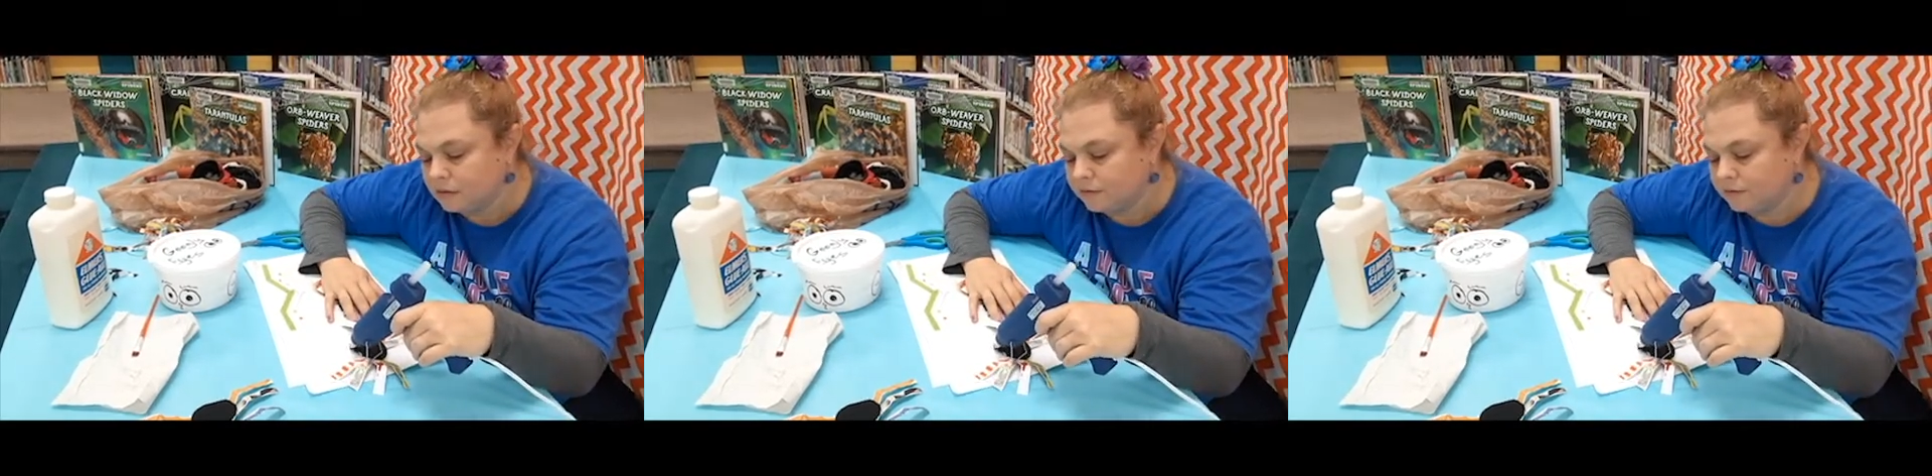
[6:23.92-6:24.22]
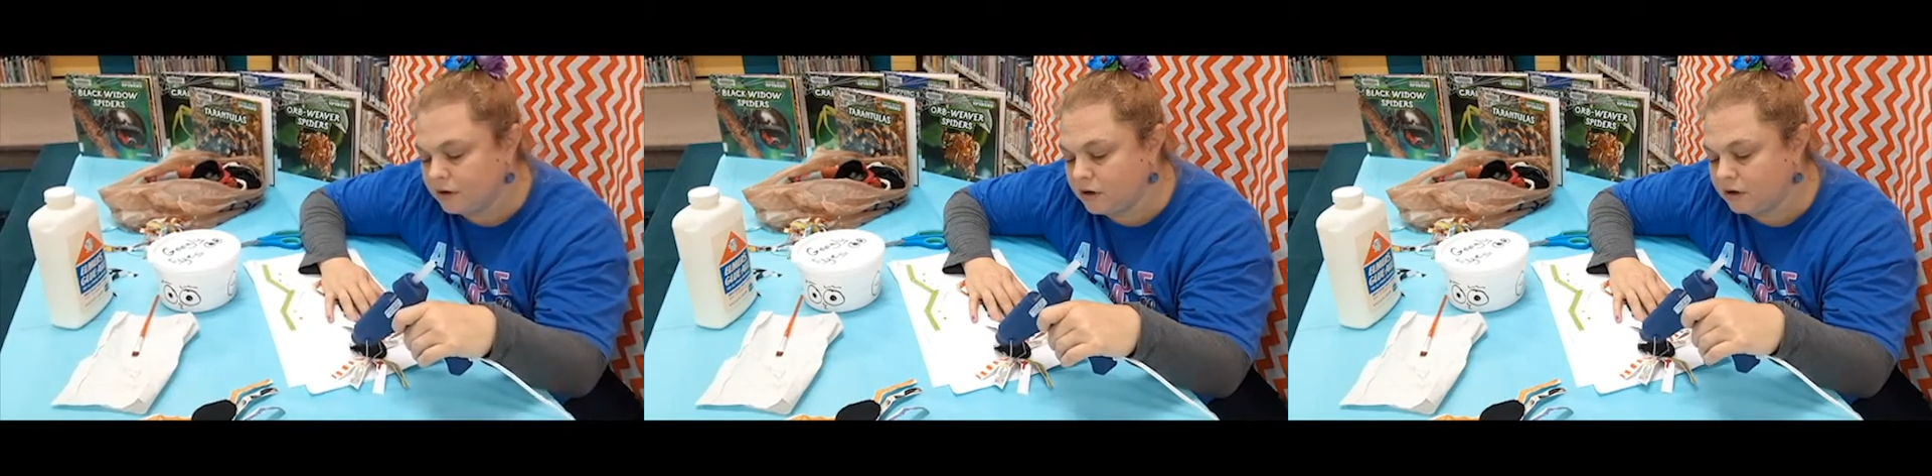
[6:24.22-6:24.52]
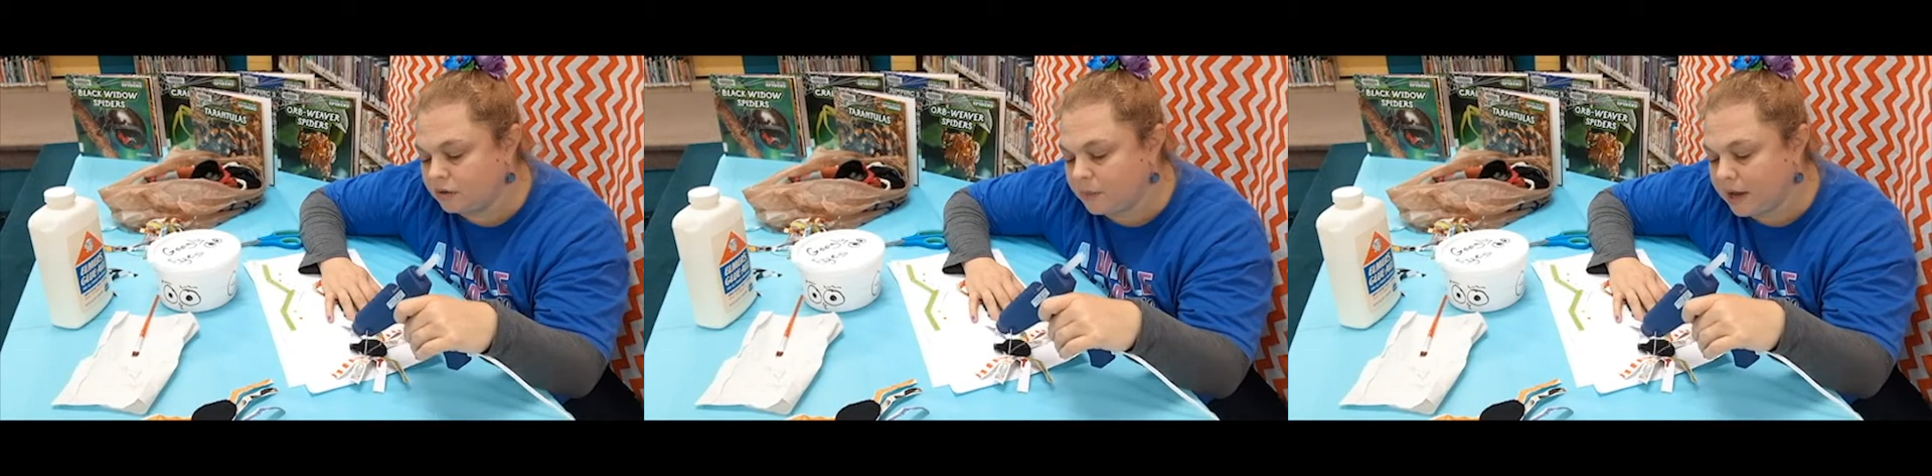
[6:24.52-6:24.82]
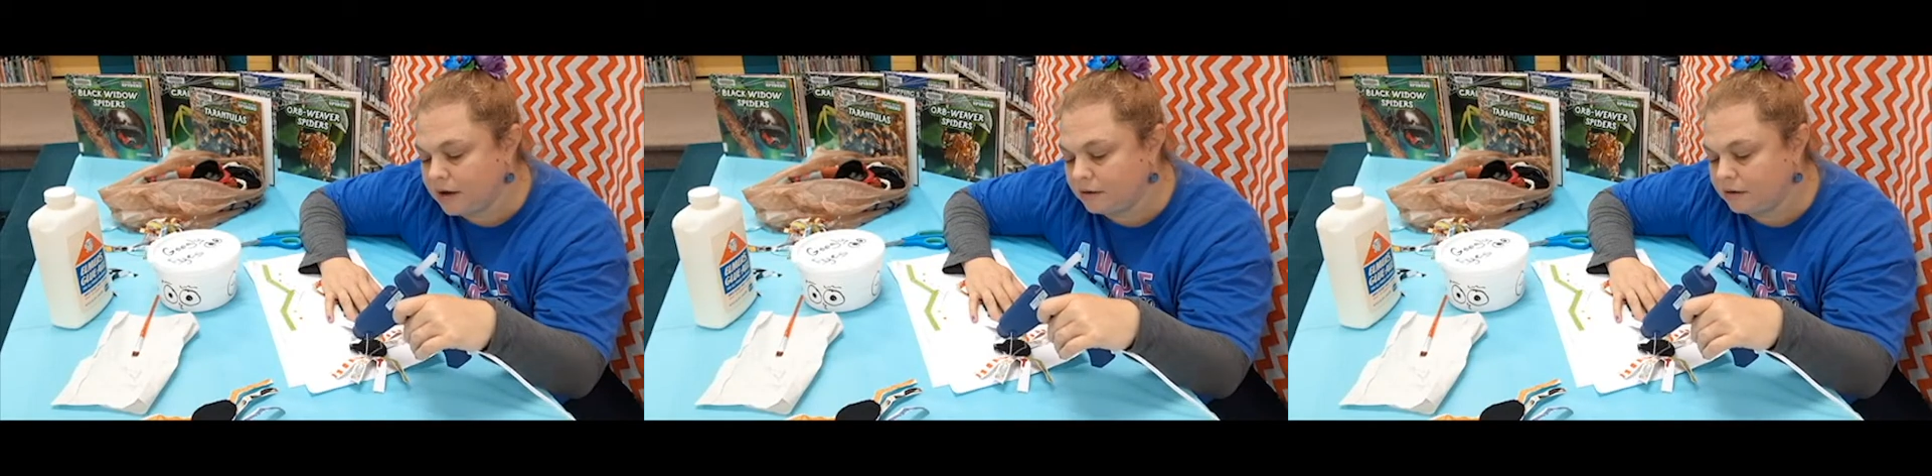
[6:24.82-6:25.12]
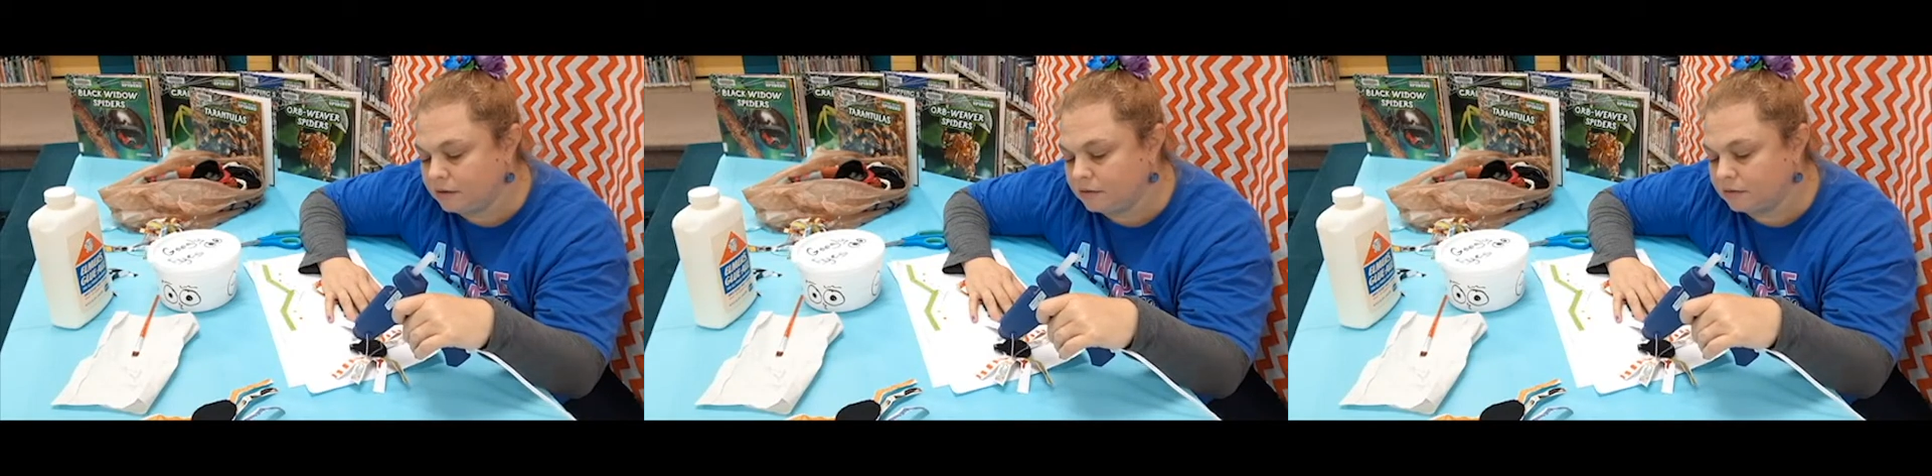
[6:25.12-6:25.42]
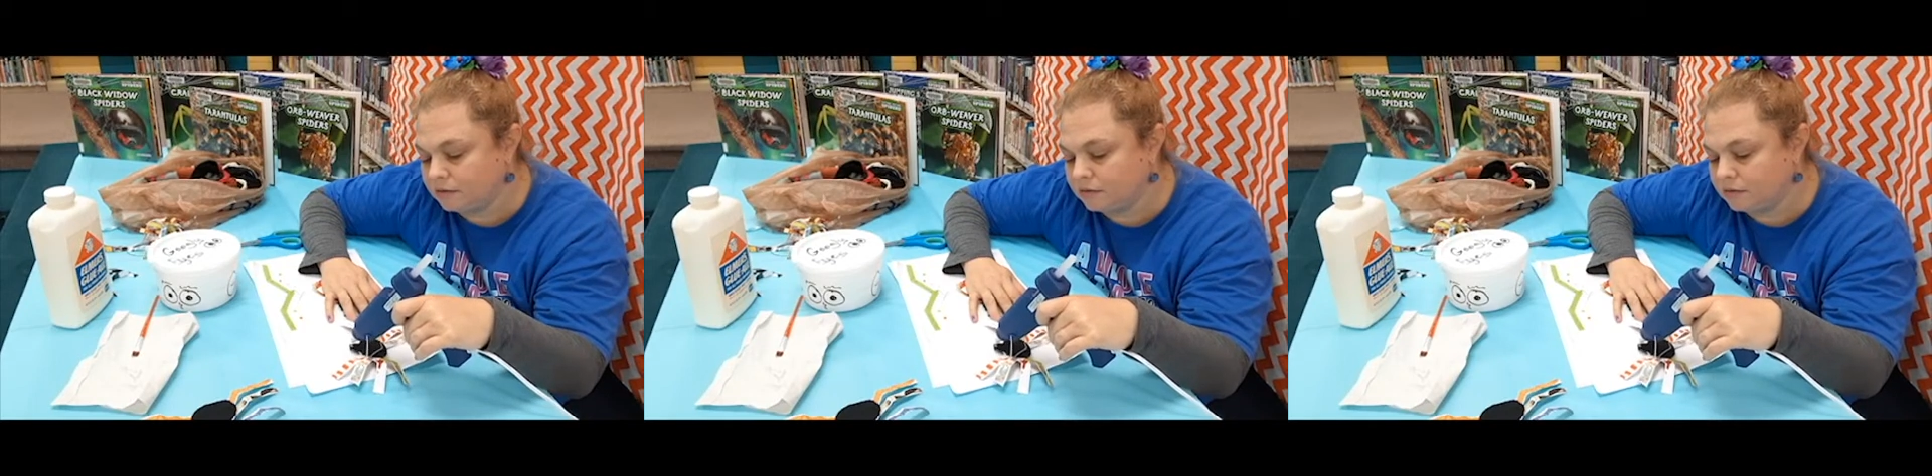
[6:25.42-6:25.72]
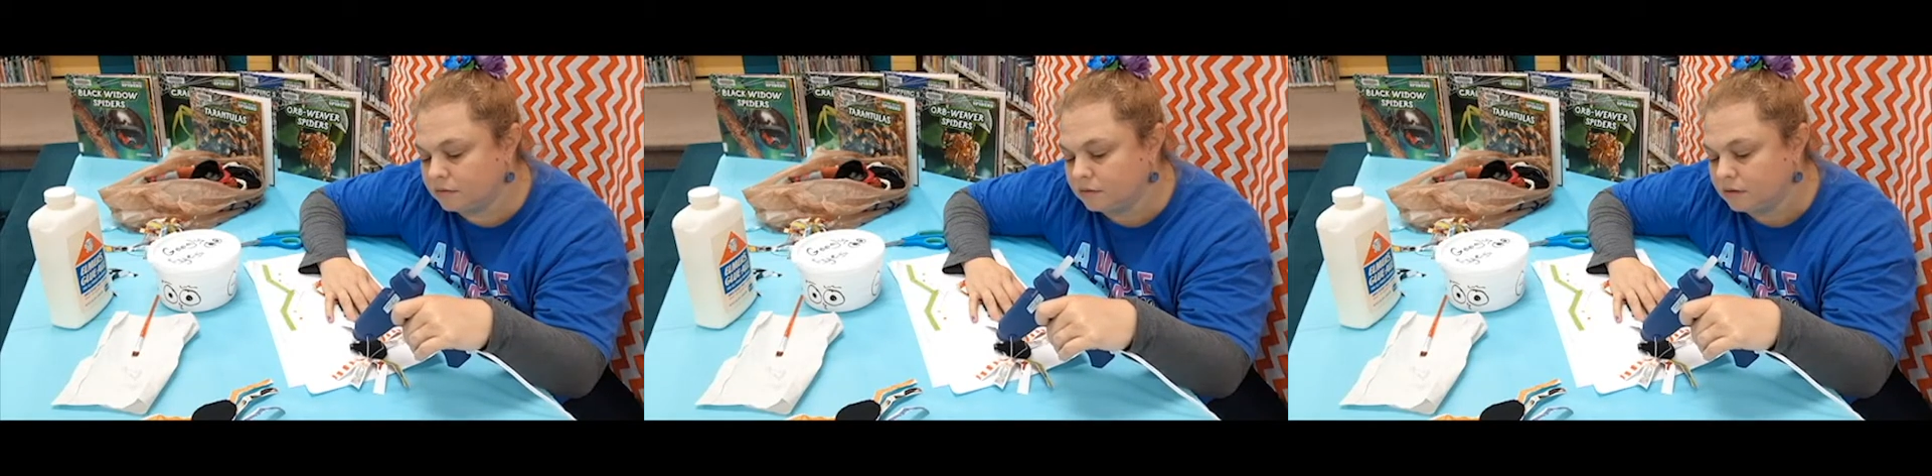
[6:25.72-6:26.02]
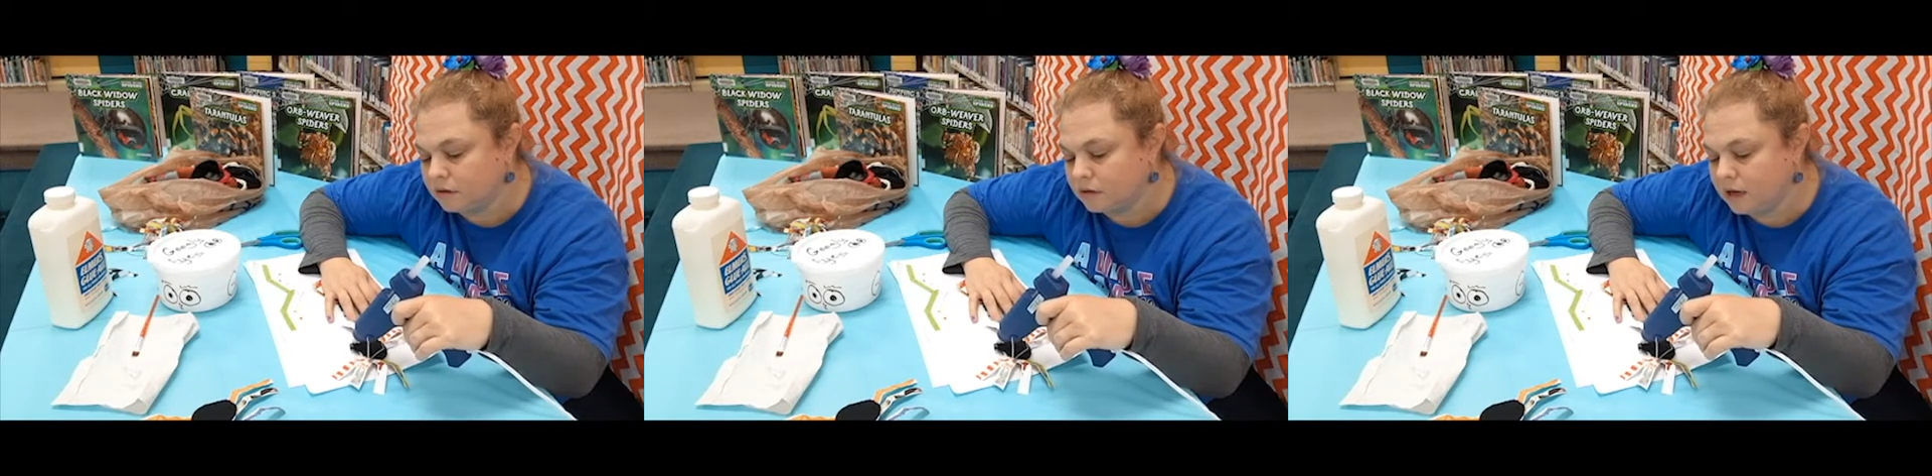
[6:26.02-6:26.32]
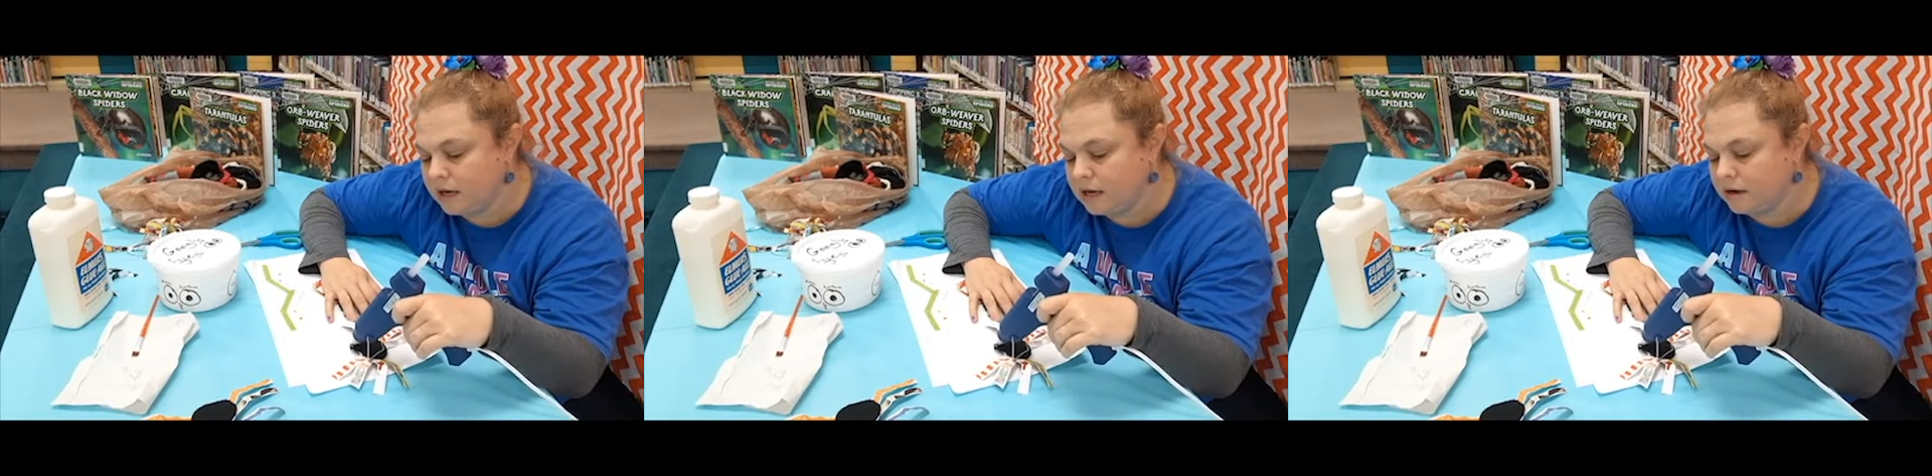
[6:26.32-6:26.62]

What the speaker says: for your spider. And